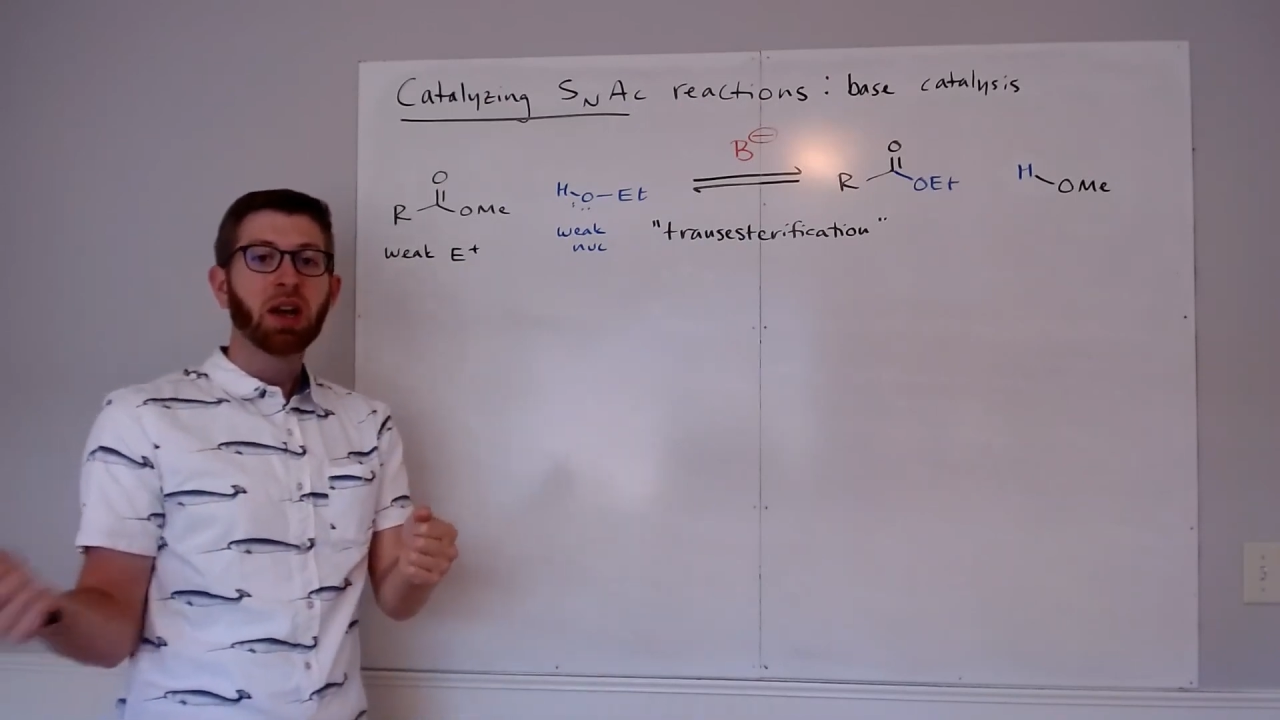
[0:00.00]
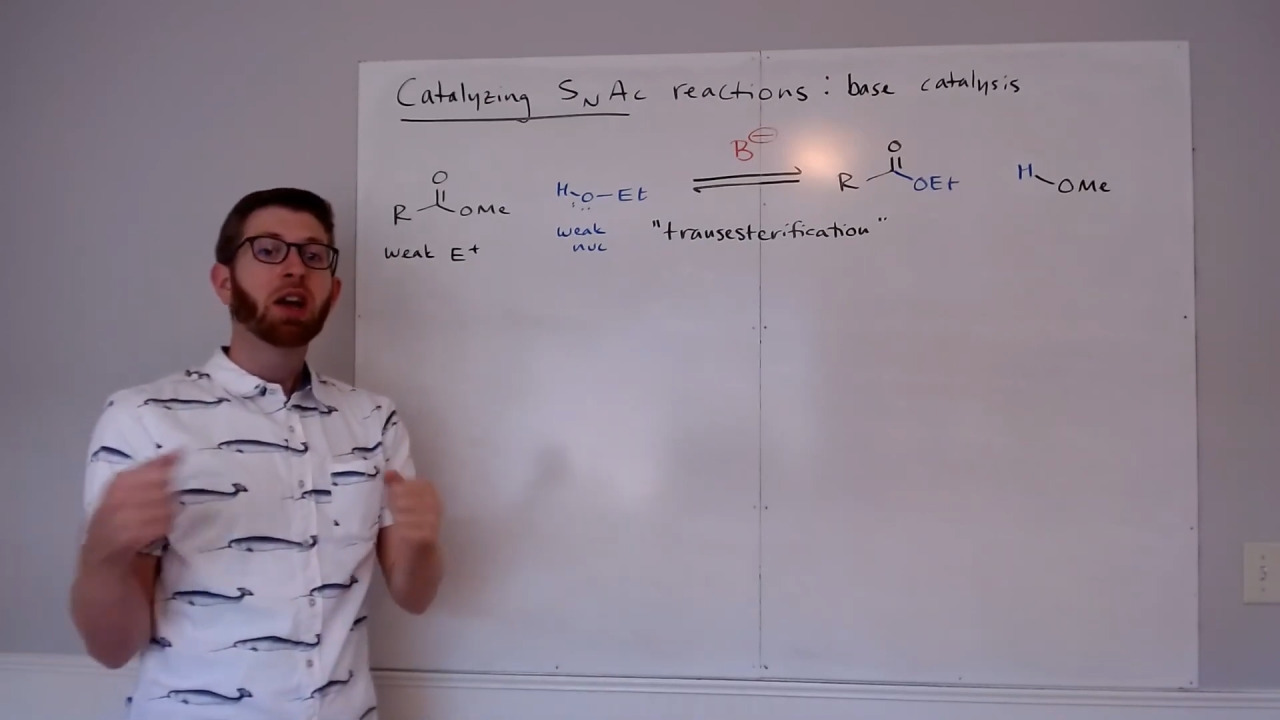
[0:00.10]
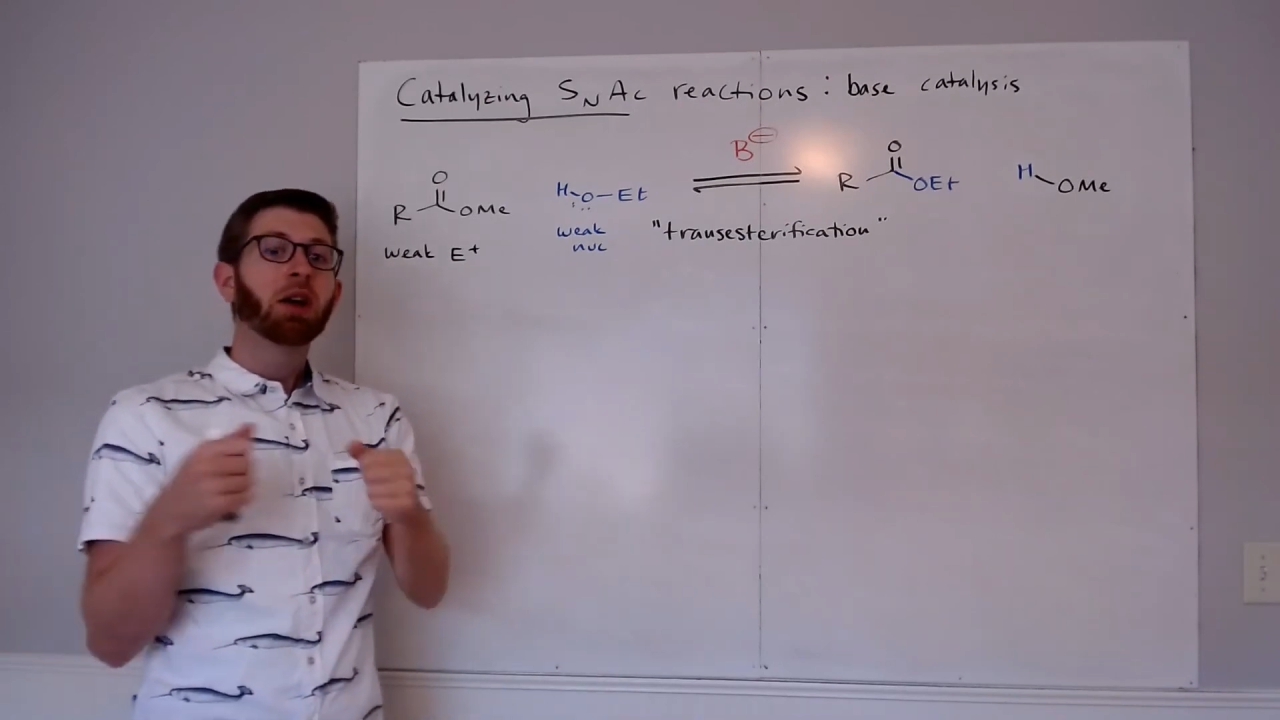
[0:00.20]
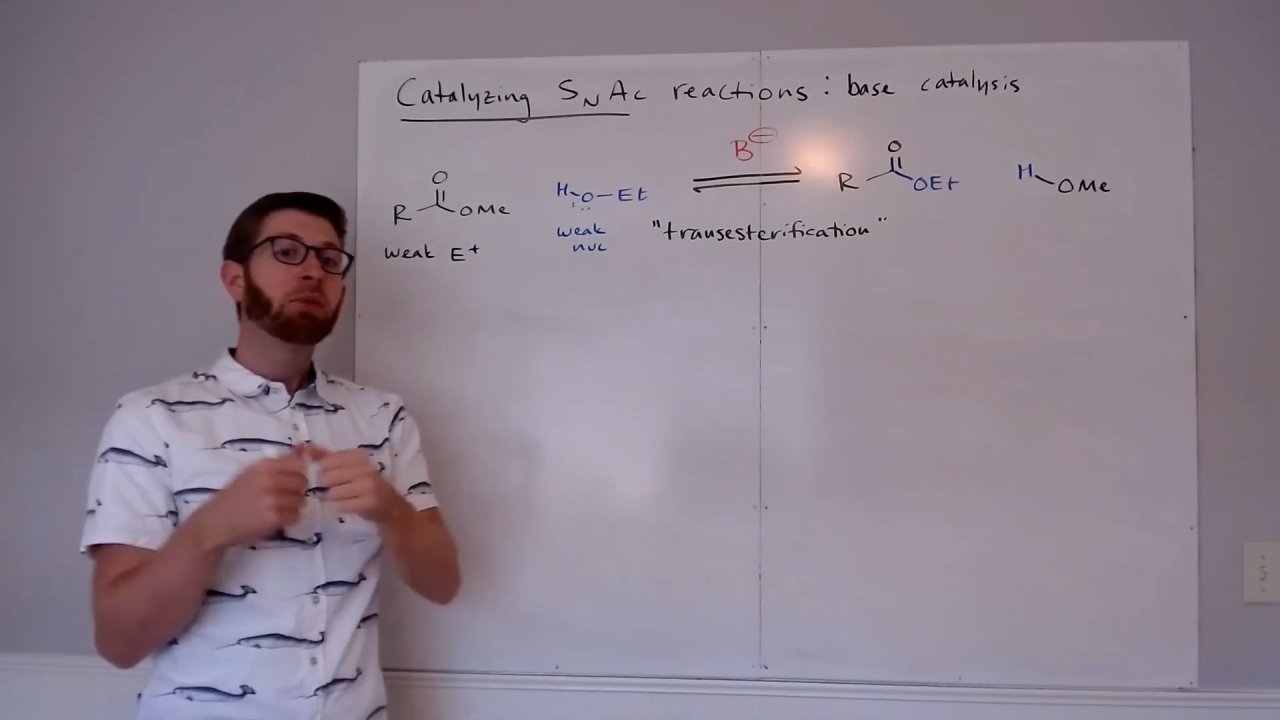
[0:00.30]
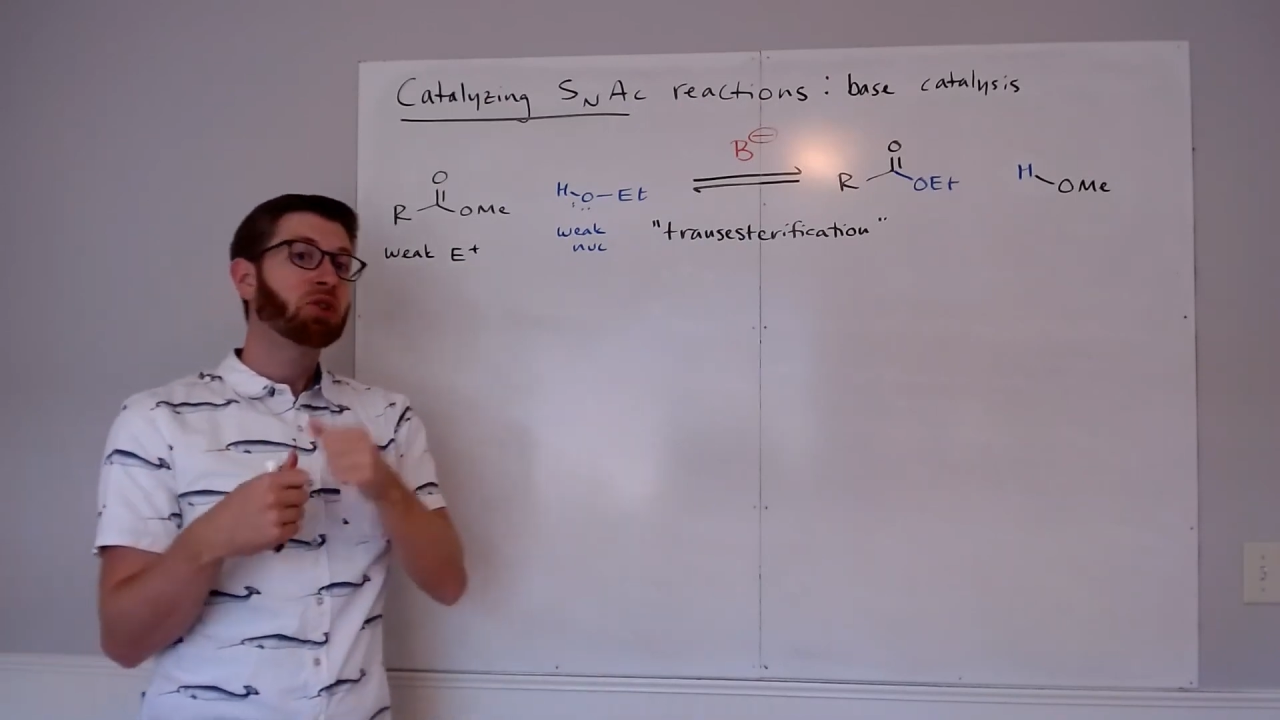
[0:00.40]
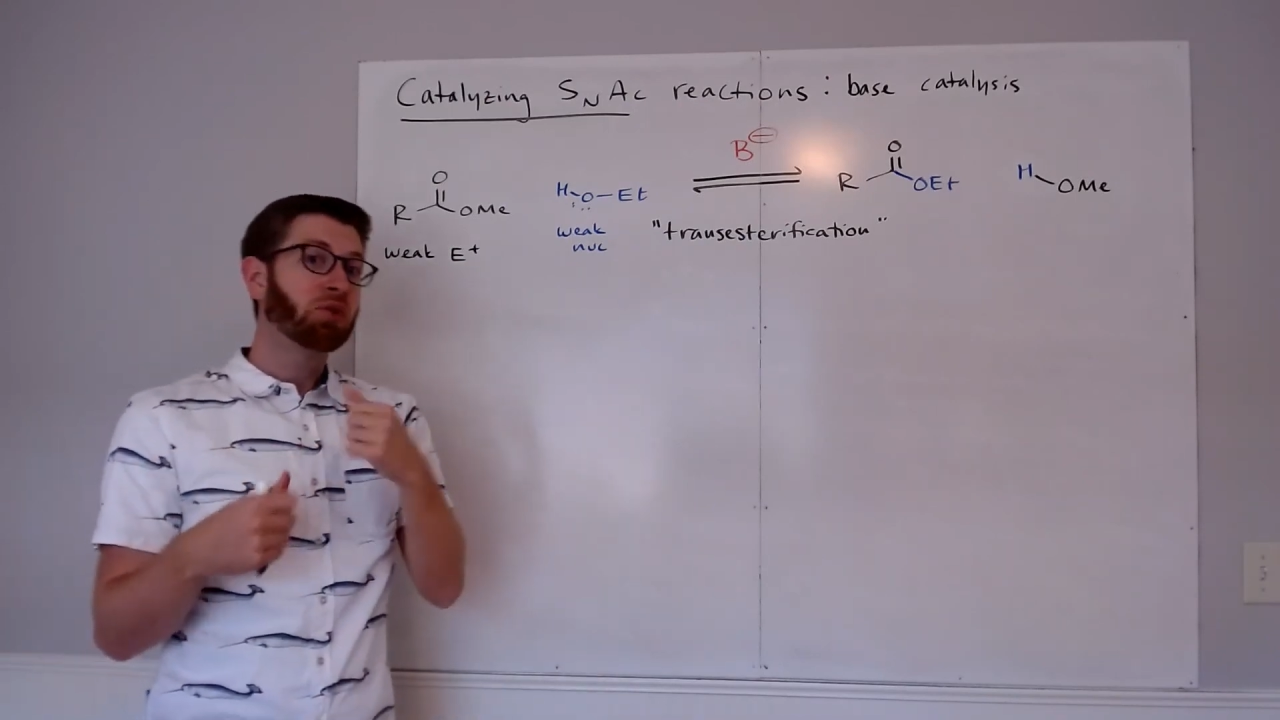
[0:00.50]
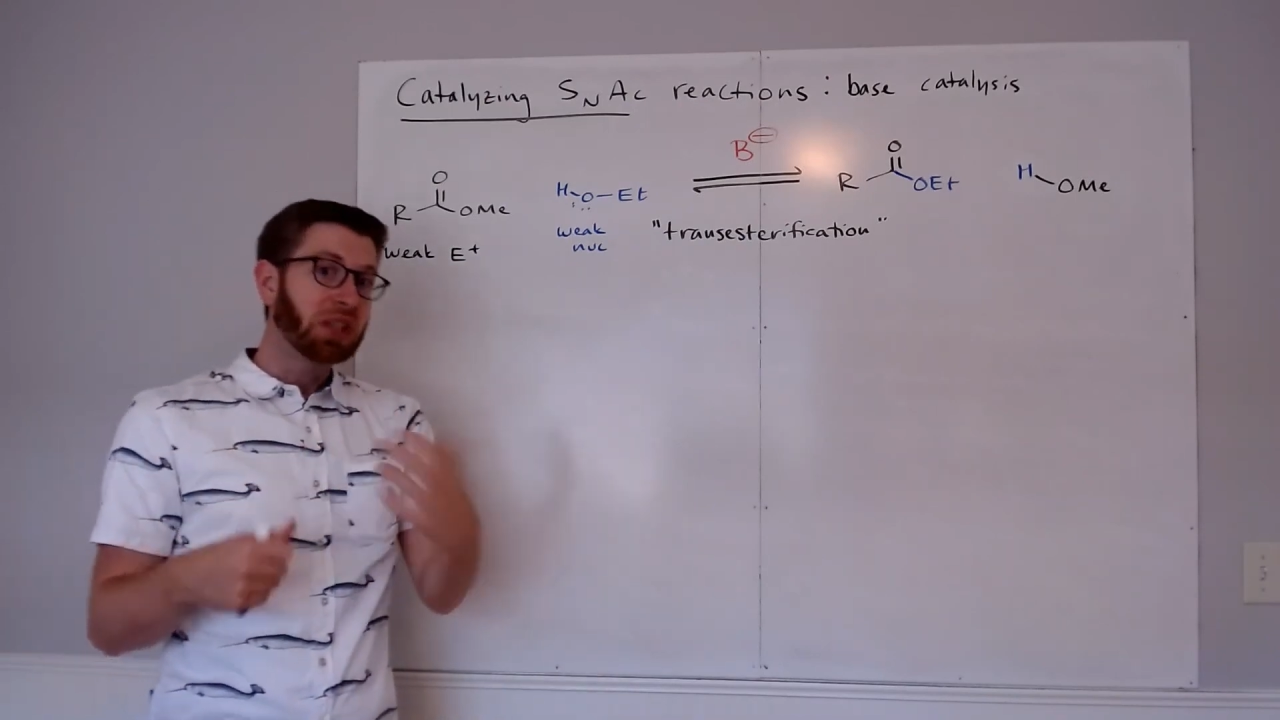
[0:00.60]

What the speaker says: but you leave